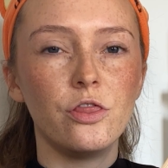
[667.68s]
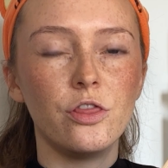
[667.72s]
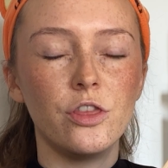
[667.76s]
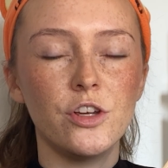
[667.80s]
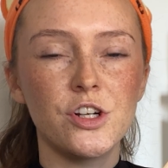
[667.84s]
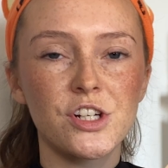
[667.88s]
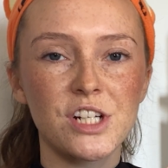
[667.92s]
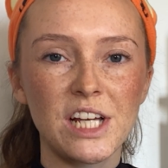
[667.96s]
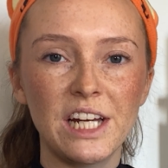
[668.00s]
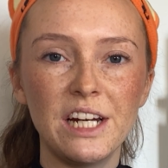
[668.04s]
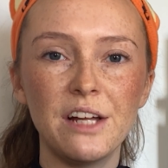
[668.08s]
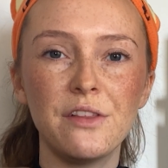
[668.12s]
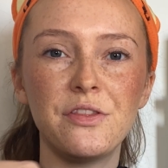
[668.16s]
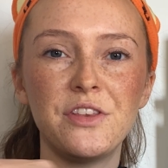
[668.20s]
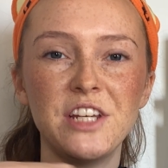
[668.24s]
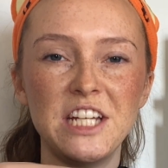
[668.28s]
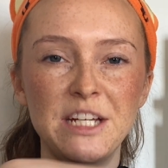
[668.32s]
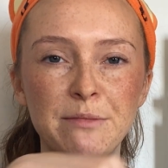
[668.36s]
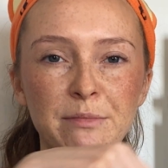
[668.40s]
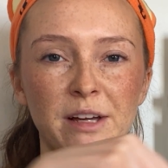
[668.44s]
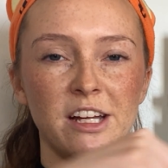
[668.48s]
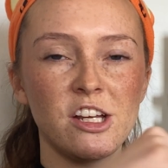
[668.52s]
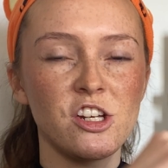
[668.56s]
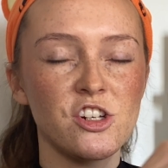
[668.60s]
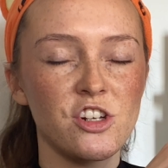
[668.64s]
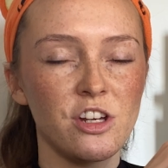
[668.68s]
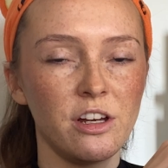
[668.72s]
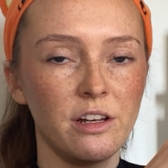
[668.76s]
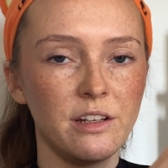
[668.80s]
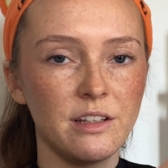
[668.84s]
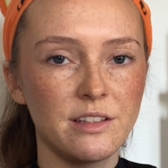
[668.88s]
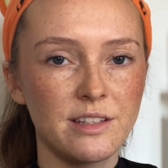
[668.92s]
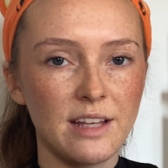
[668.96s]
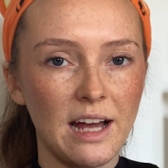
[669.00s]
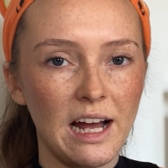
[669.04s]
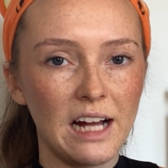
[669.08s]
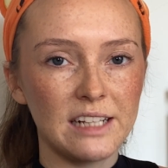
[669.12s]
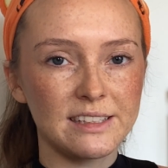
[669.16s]
There's kind of three main shades
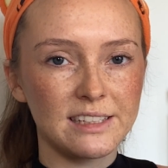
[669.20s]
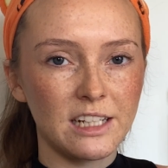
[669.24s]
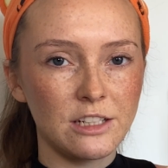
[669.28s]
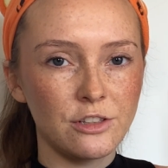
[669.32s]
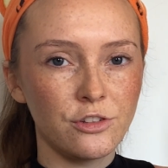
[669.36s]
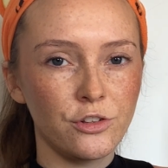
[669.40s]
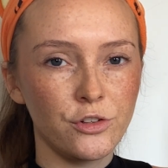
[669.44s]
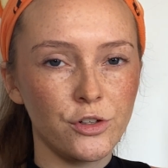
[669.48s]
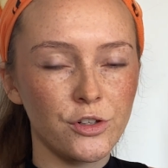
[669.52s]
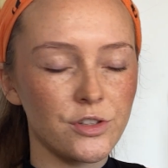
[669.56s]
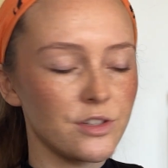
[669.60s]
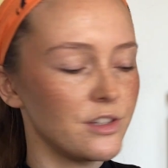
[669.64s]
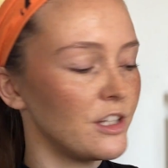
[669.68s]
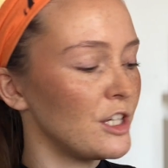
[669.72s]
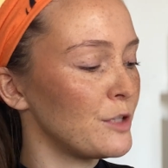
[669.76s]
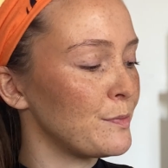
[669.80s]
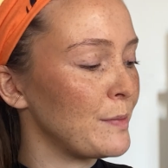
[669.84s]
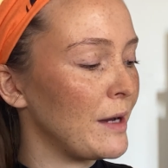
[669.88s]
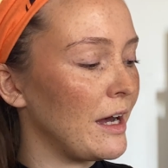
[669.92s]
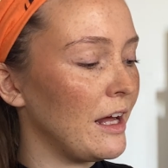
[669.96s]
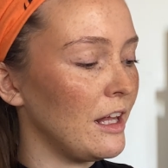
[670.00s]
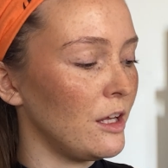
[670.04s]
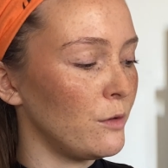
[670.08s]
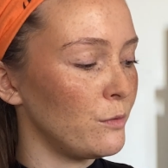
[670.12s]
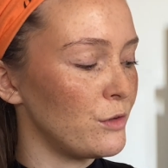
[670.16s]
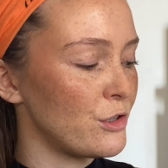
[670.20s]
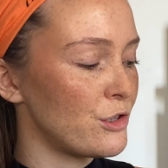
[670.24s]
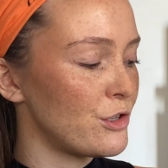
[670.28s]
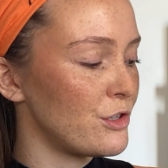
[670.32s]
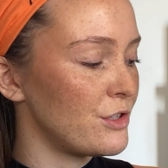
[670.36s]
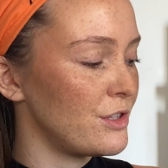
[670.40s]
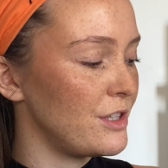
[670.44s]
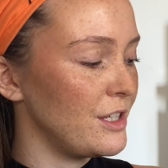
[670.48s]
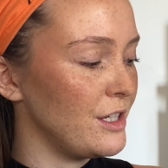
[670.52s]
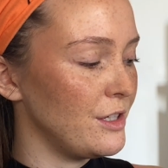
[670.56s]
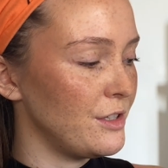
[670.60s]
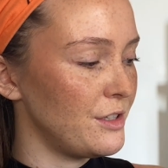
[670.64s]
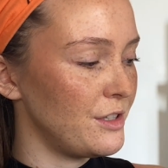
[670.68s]
that I tend to use in this palette, which is
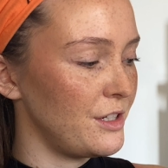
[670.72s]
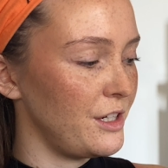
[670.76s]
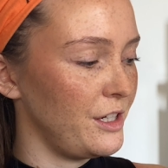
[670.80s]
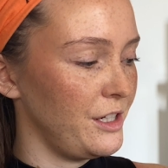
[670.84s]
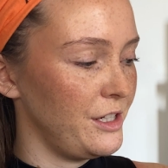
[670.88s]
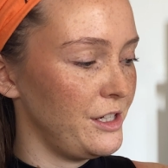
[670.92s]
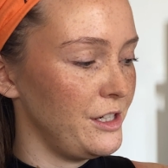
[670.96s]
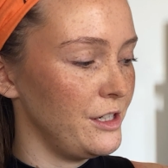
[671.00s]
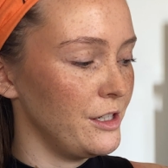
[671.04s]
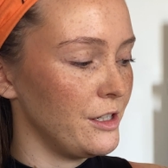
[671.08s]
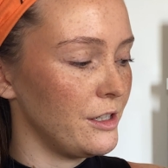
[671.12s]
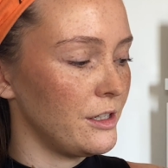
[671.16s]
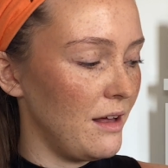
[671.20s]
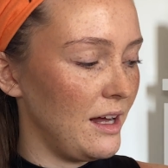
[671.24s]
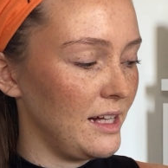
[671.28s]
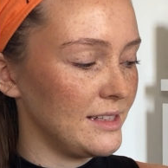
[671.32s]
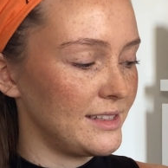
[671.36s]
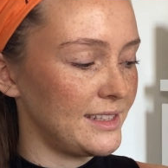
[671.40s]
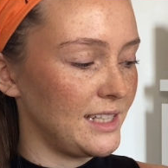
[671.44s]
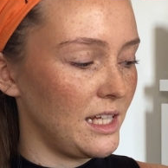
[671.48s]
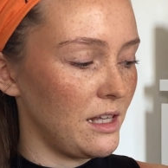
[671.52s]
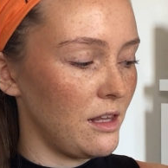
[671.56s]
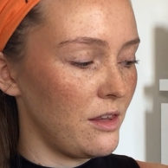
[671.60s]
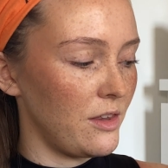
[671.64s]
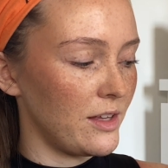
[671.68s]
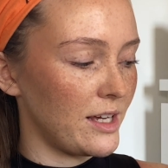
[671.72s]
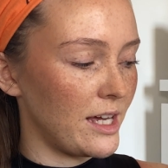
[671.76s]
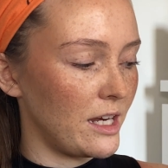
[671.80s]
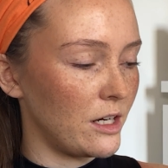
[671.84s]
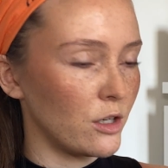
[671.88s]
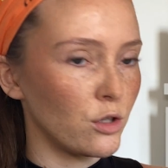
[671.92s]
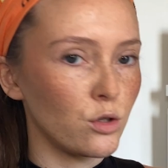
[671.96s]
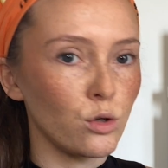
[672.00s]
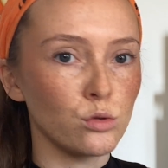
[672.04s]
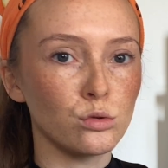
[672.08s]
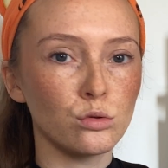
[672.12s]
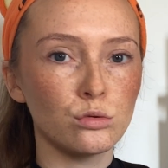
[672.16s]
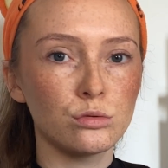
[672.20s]
these three here. I'd say that the kind of
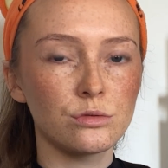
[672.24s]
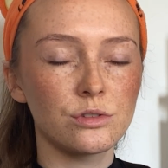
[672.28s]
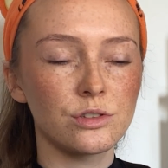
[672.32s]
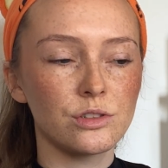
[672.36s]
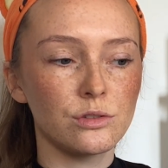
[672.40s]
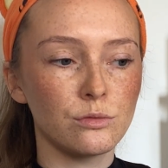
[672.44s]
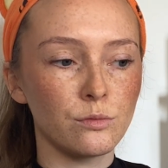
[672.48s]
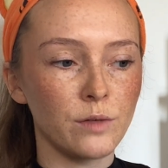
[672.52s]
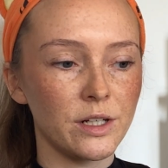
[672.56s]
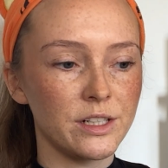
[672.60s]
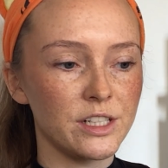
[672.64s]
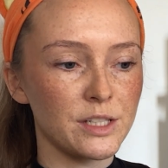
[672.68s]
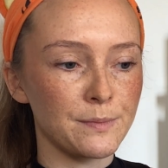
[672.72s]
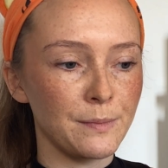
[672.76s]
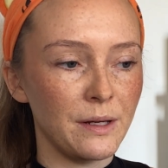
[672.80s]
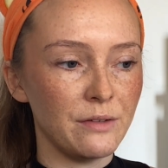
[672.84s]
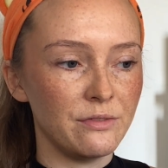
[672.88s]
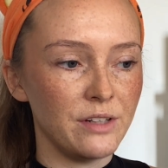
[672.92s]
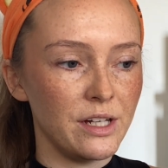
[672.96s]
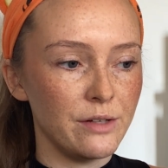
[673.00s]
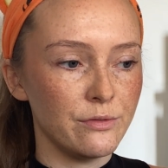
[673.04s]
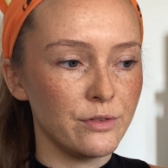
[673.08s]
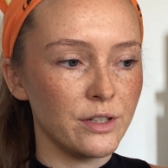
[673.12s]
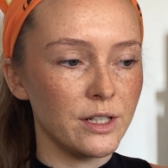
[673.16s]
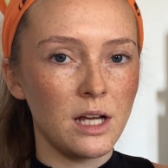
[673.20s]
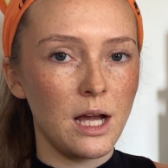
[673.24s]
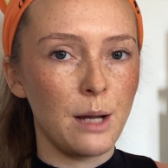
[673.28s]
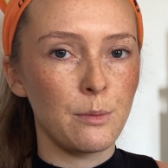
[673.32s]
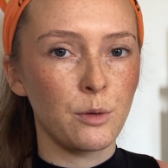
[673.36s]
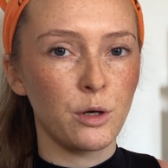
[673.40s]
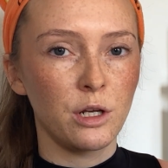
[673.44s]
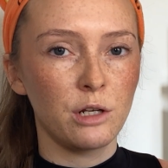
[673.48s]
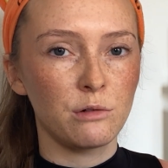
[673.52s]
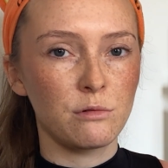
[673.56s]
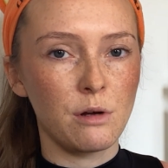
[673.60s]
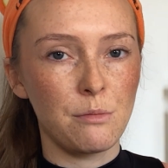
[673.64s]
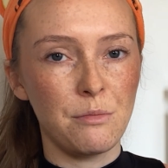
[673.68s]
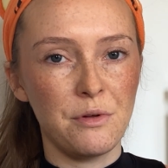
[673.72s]
gold one is my favourite. I'm going
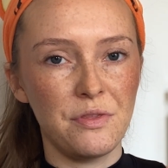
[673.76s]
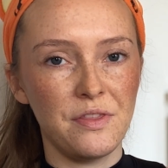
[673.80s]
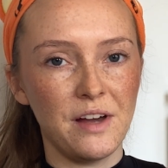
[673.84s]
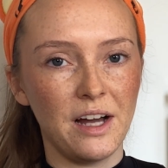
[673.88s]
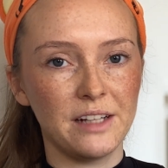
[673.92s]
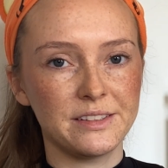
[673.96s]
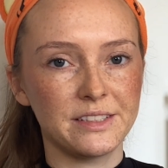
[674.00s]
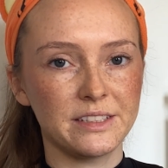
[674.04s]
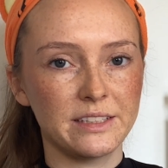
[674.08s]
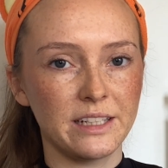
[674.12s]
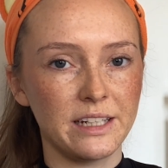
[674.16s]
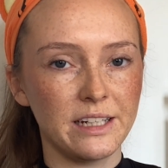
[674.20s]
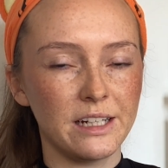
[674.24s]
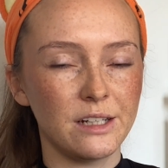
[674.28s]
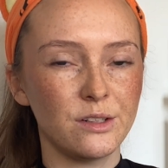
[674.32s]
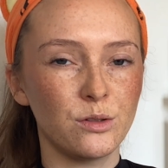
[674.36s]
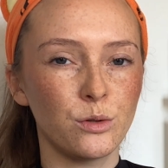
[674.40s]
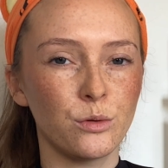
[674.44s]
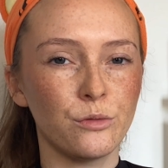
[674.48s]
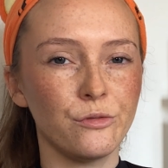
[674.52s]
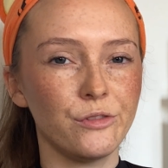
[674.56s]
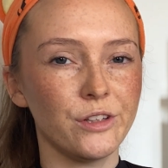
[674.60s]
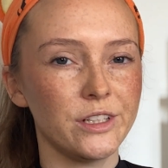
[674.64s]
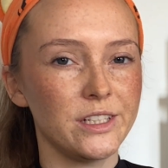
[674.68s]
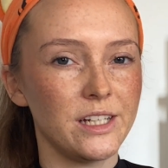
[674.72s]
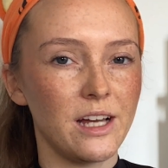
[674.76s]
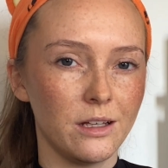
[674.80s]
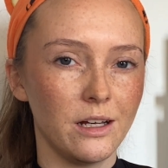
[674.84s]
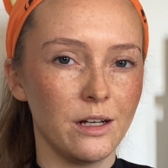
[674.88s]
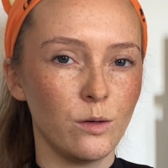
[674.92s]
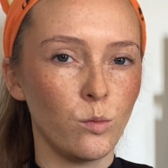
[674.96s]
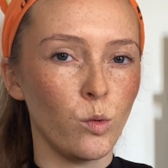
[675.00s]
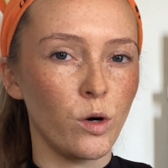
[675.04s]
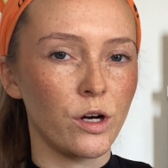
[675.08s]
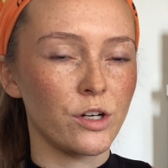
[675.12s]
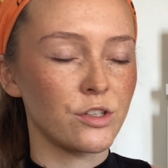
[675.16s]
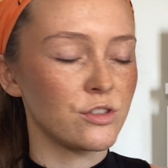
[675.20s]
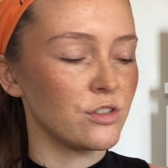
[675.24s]
to go in with that today and hopefully it
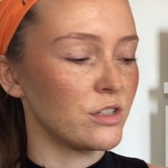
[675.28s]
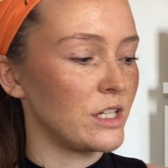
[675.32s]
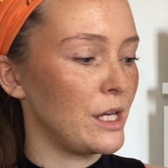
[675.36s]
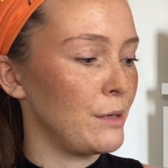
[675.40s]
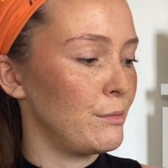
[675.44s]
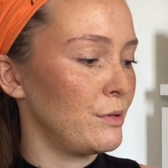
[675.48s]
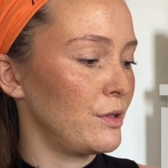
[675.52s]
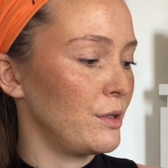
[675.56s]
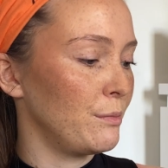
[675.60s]
works okay with the